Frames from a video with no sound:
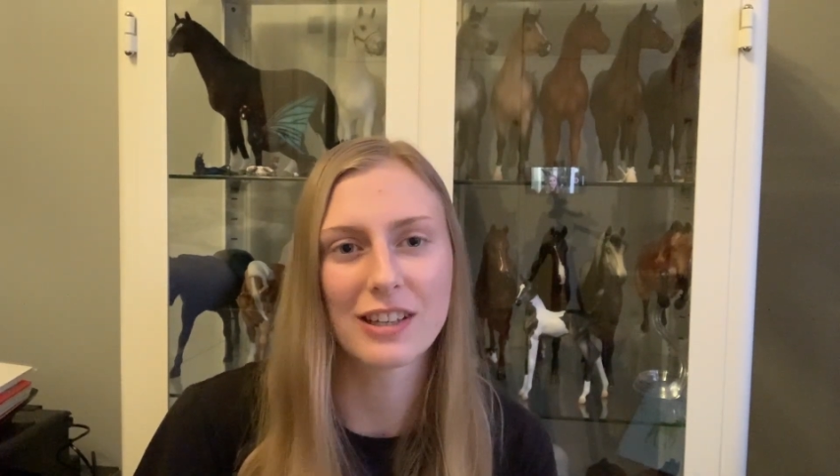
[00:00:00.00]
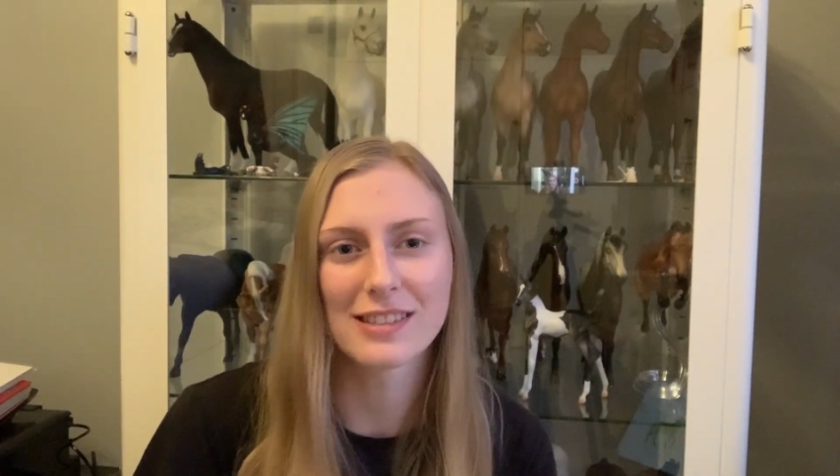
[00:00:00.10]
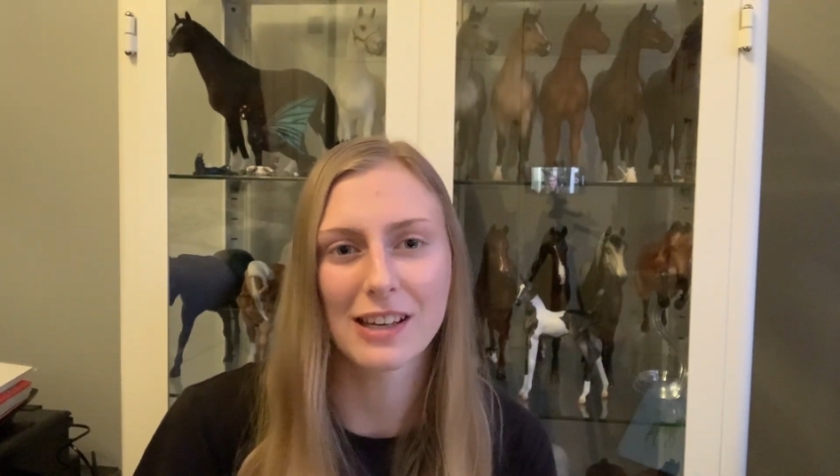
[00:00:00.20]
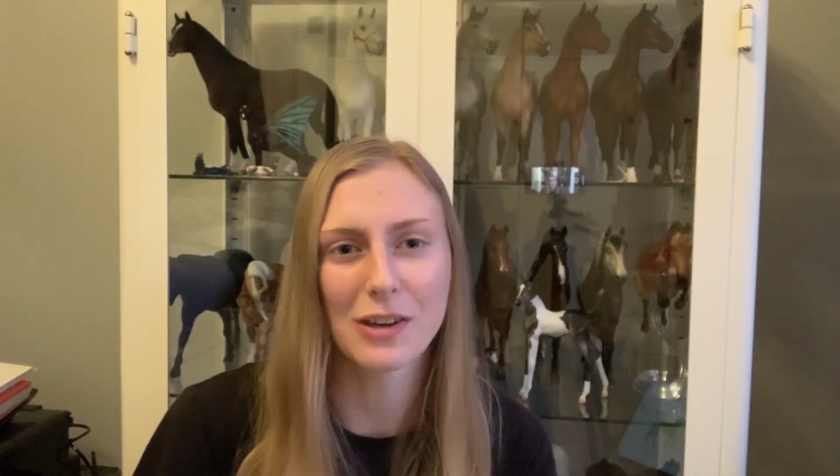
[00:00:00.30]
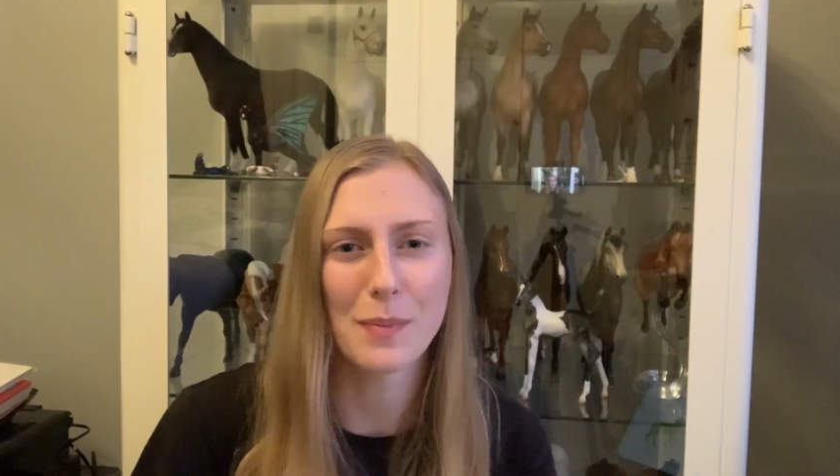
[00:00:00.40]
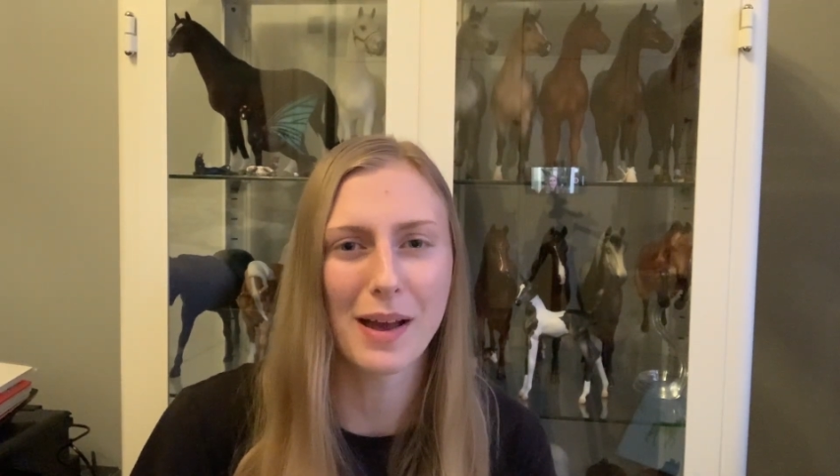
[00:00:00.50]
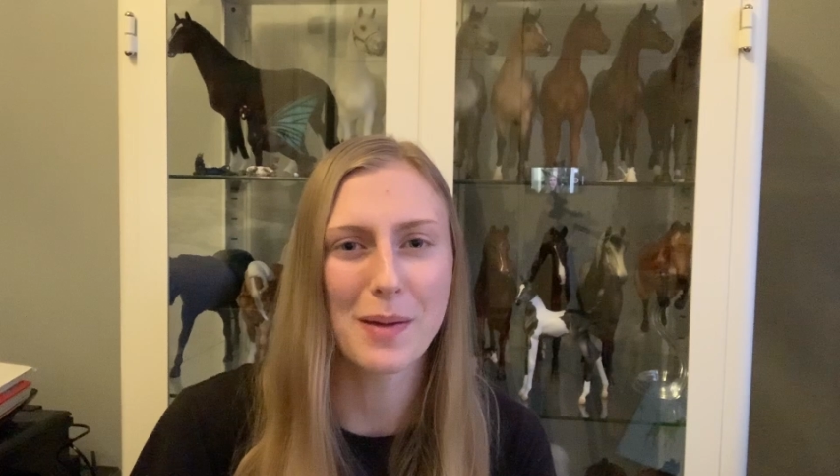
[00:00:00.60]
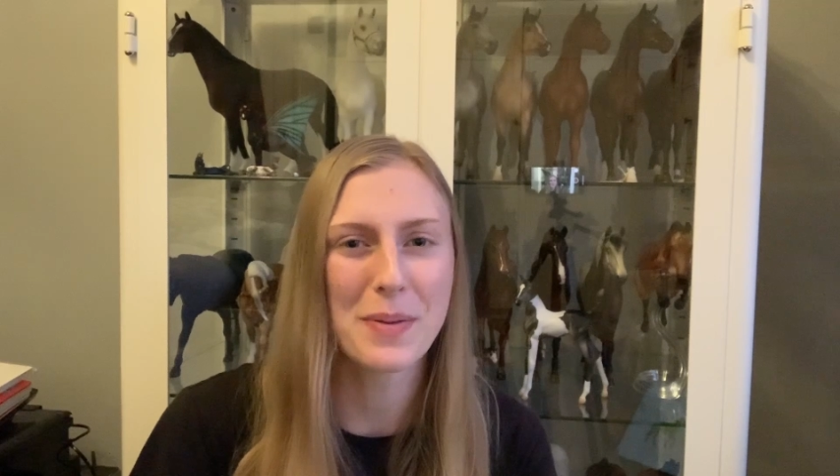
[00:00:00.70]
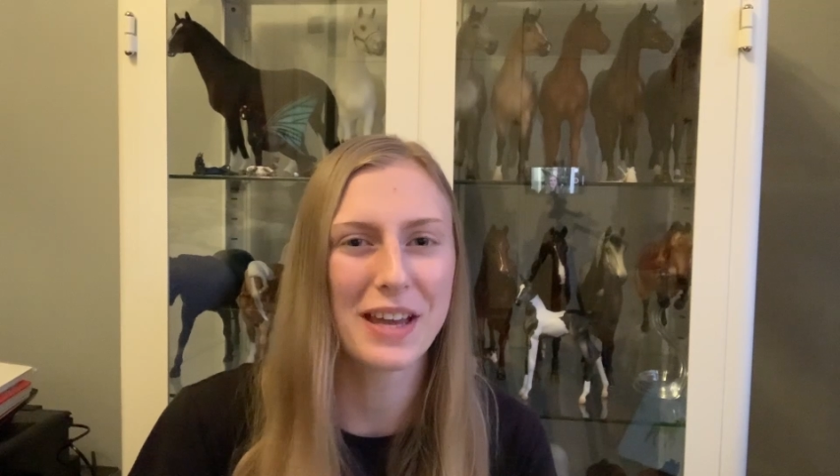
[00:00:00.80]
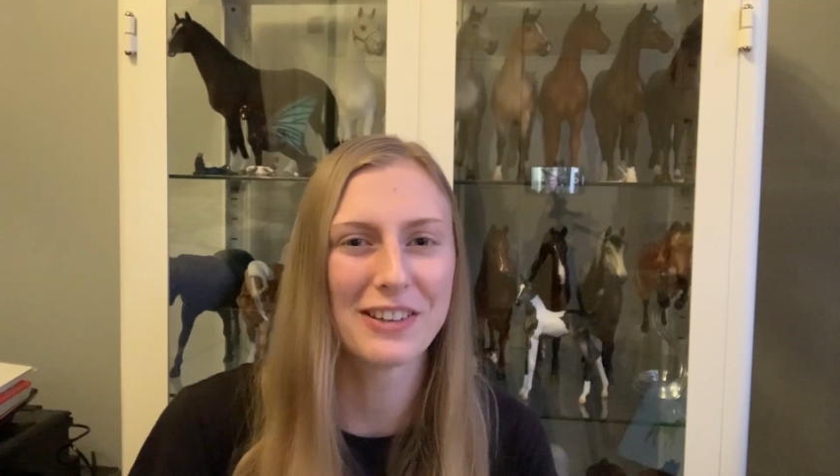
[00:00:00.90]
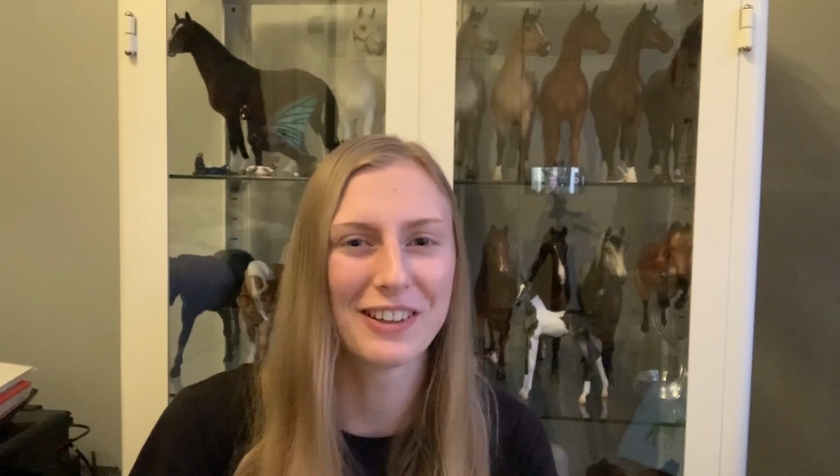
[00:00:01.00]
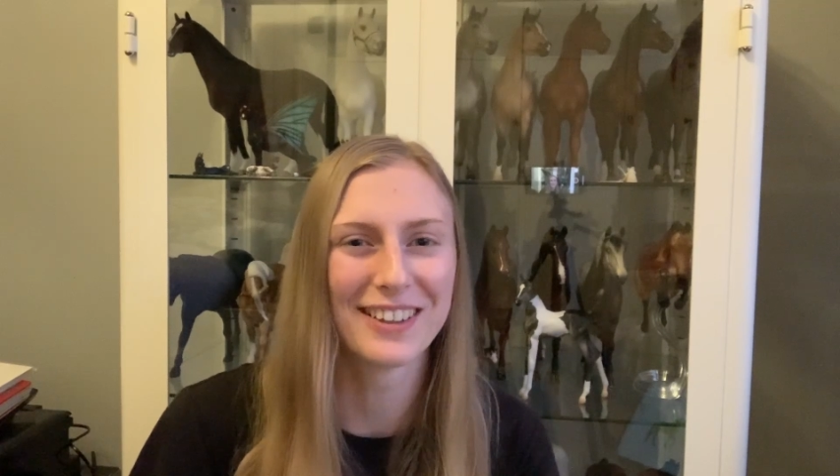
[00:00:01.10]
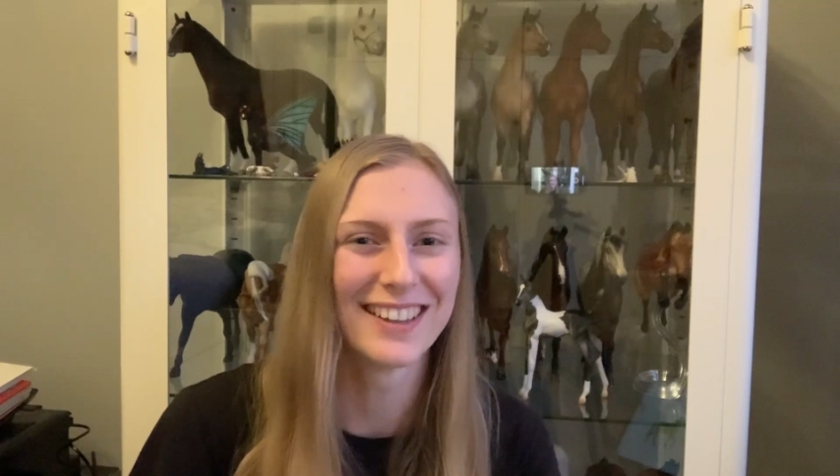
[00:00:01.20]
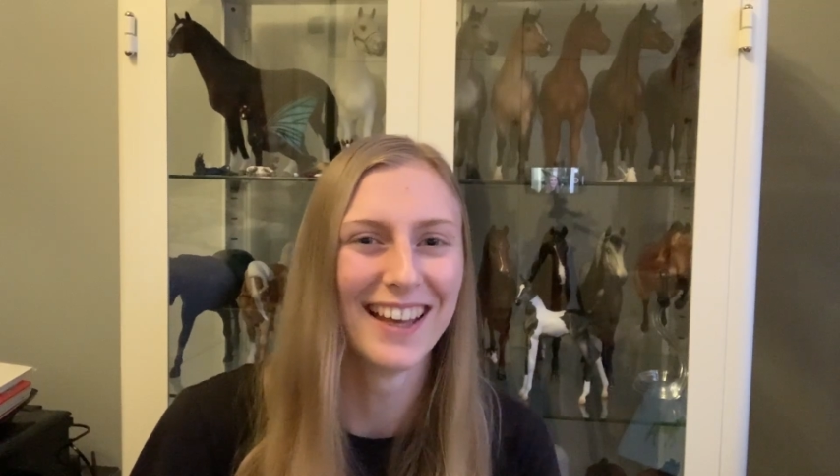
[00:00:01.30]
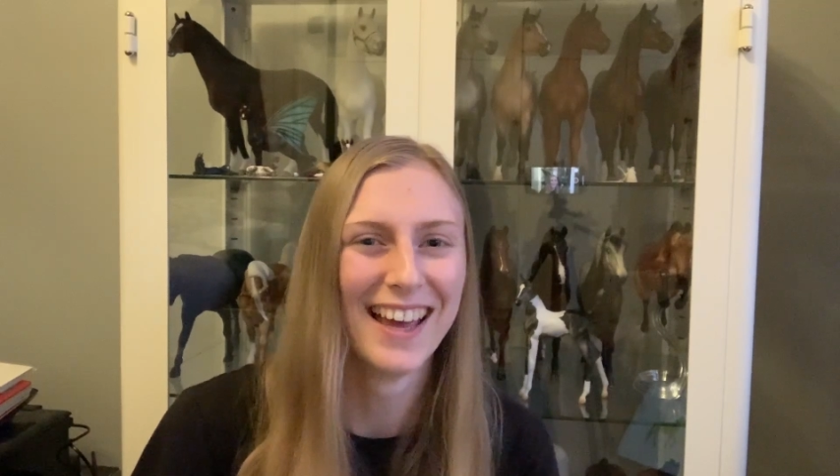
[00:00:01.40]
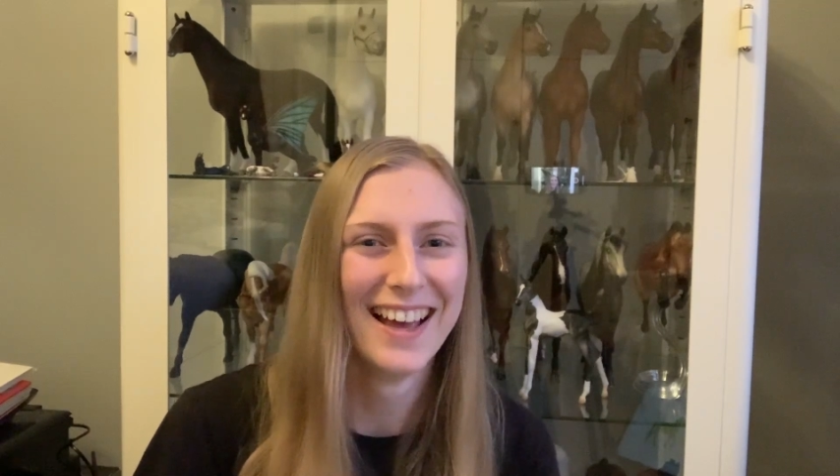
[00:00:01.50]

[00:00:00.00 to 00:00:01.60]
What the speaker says: and tell you my opinion.